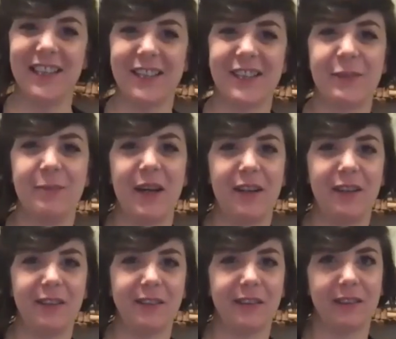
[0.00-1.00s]
does
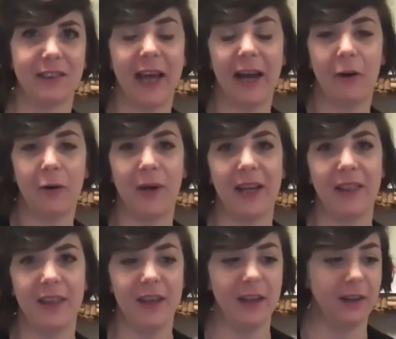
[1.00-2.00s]
smell how I
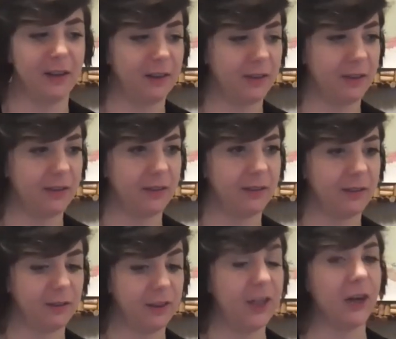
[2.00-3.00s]
think
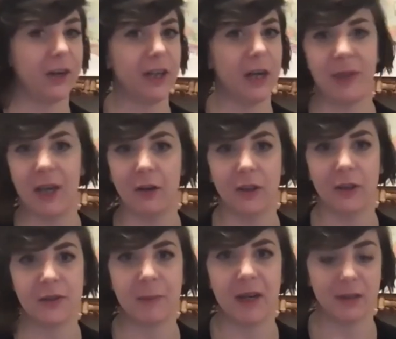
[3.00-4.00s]
younger Nebbiolo
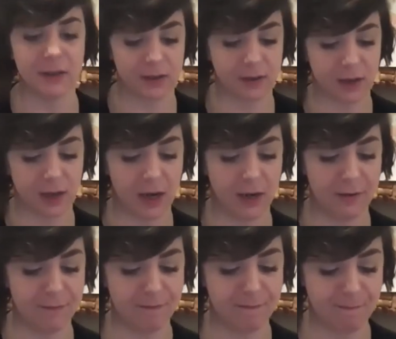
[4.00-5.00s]
smells.
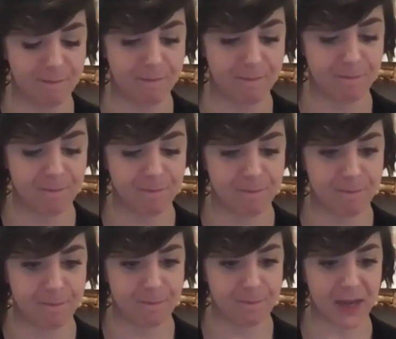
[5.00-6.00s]
Um,
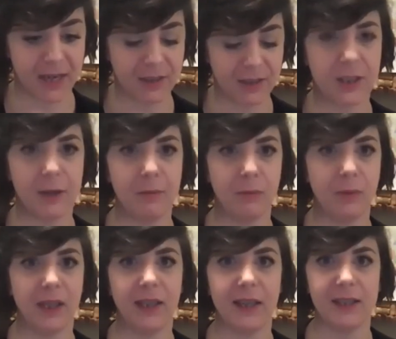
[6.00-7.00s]
I get some
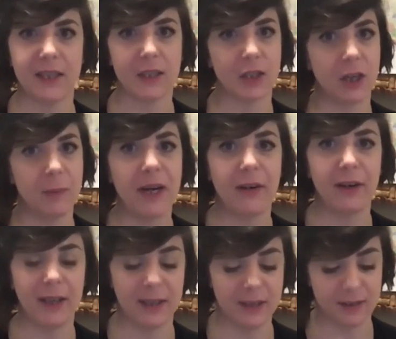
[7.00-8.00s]
really nice like tart
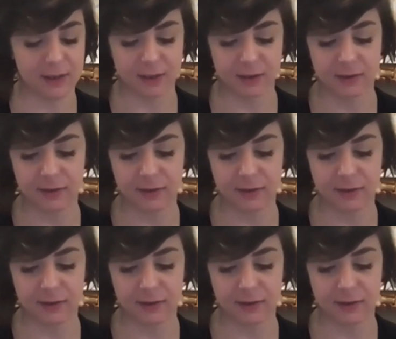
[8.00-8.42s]
berries.